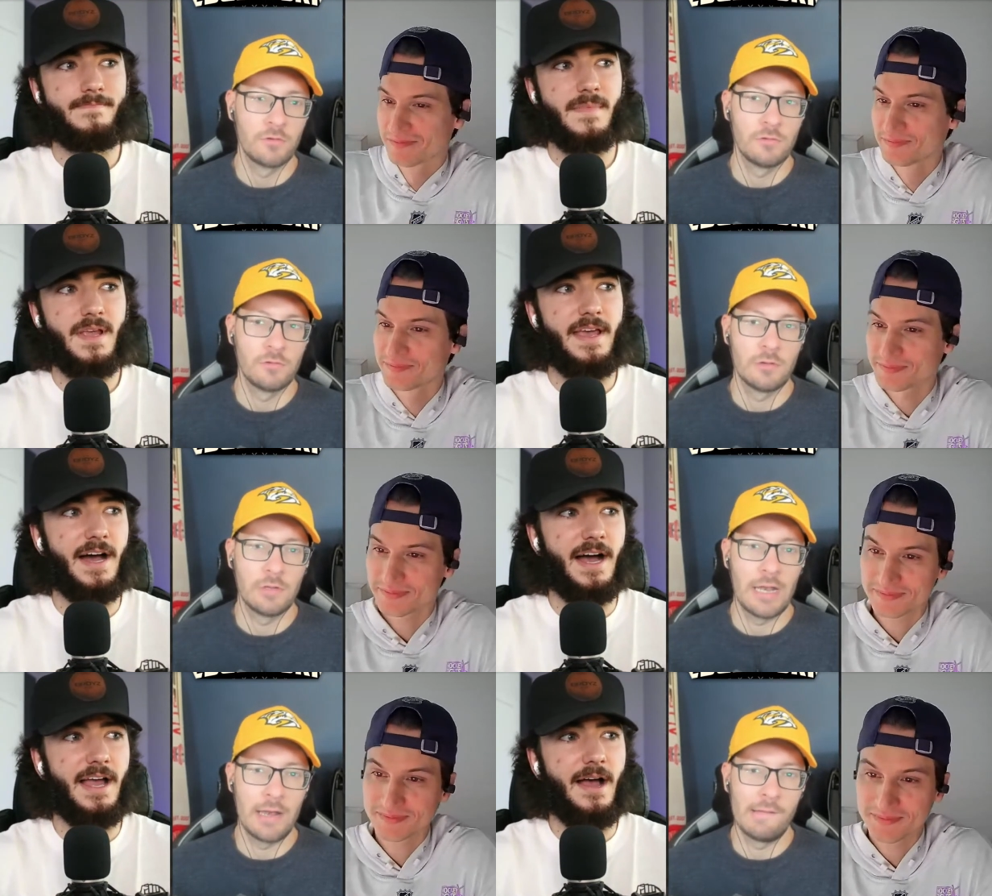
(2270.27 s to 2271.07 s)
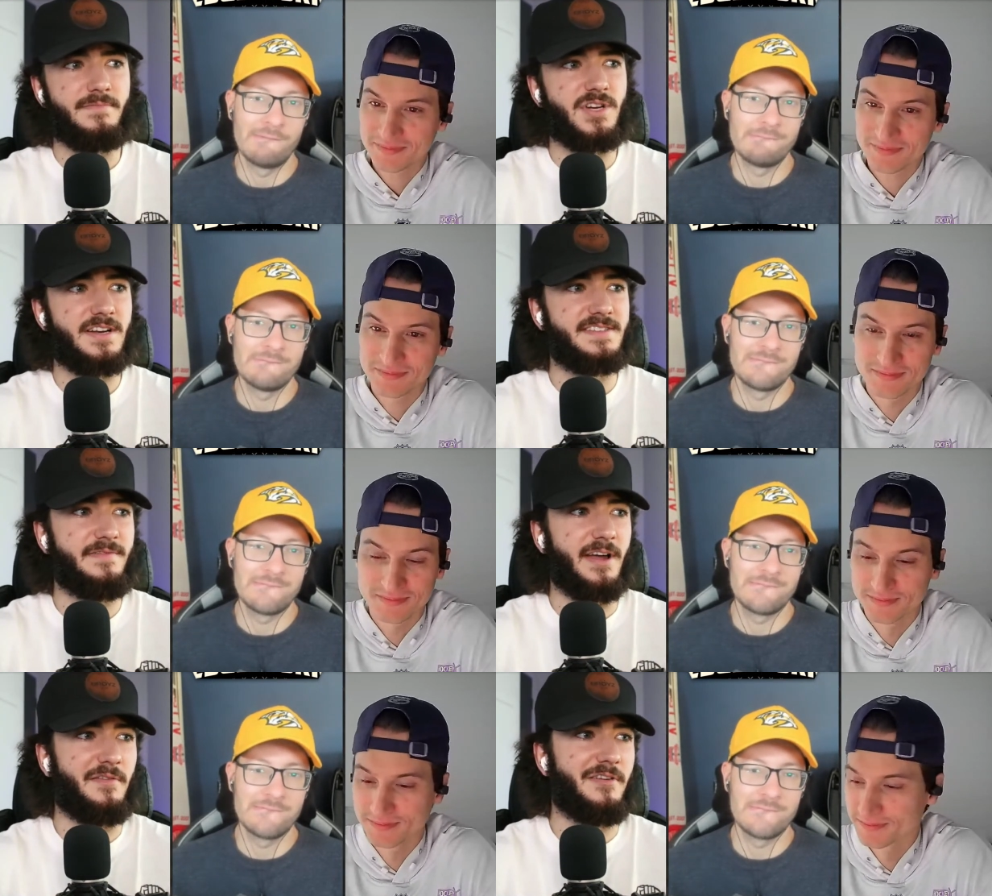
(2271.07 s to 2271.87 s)
Speaker 1: Yeah, I, I'm trying to see
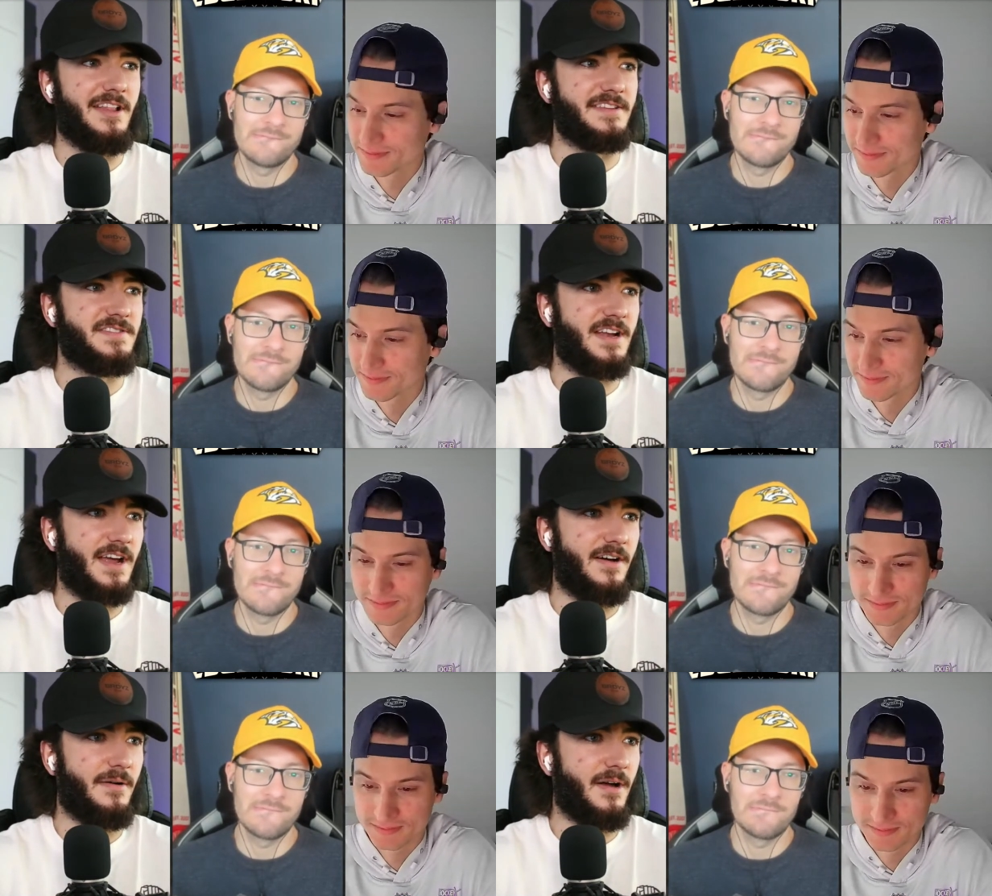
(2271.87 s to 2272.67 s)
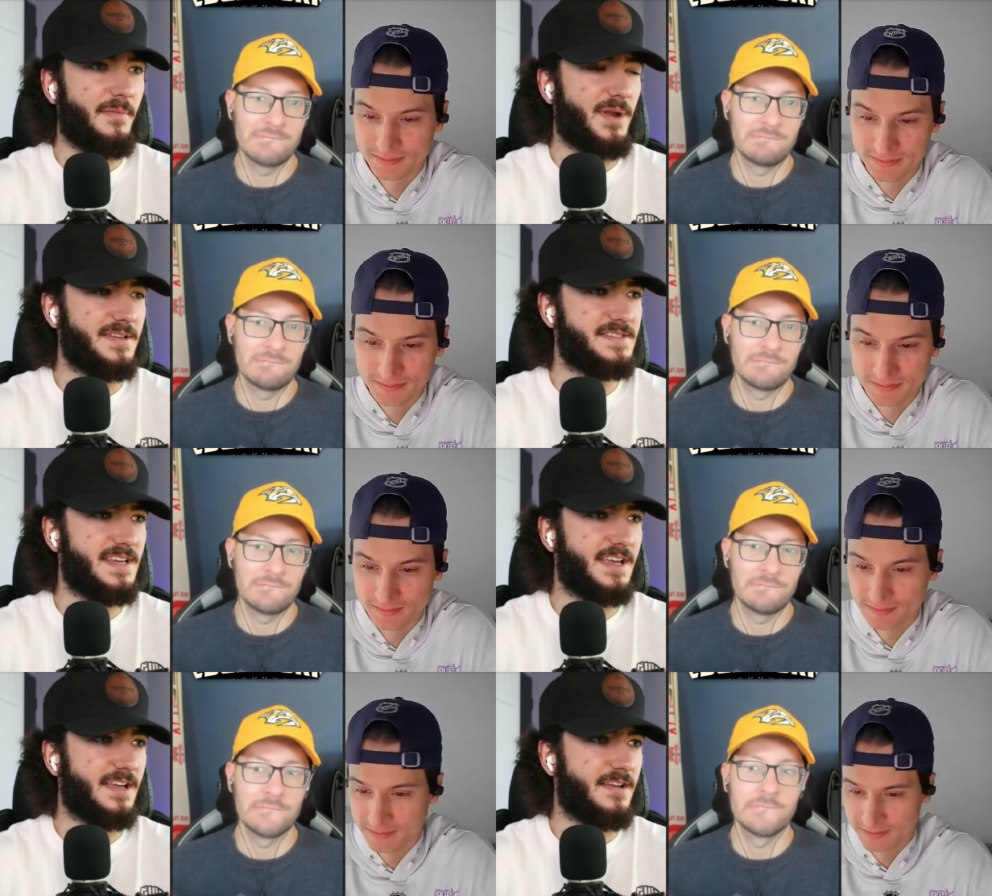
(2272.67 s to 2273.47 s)
if I can find this right now. I'm not
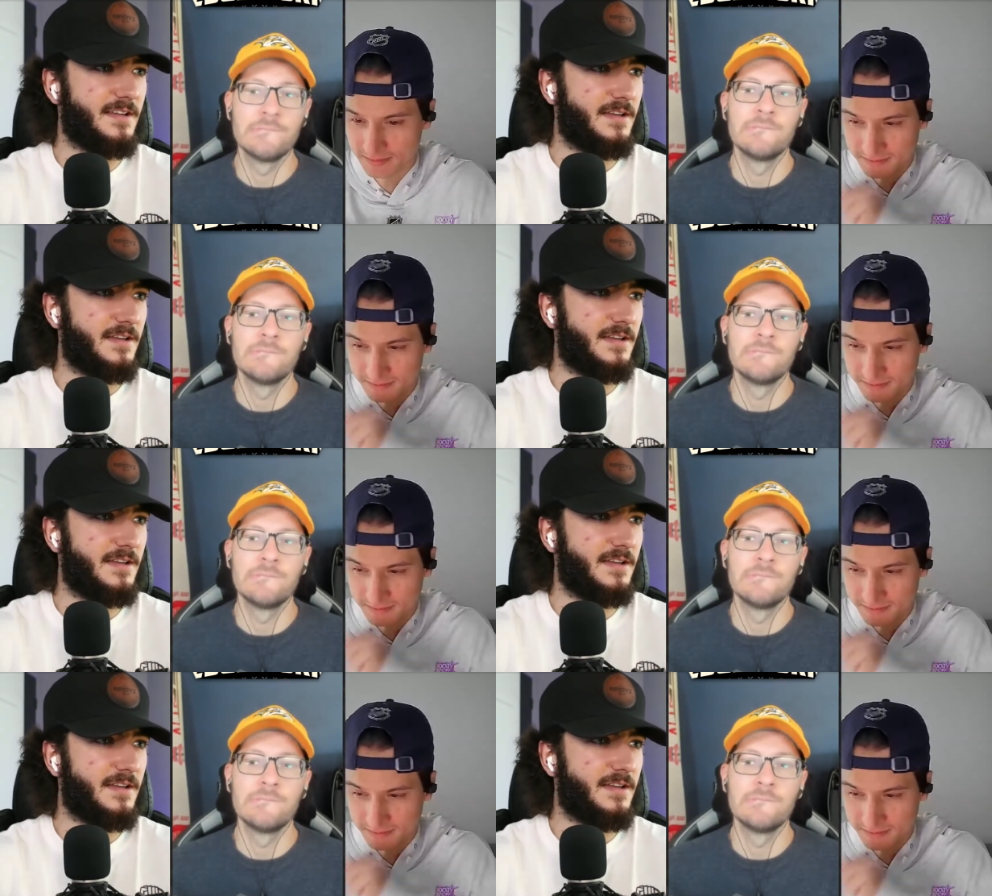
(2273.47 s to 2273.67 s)
seeing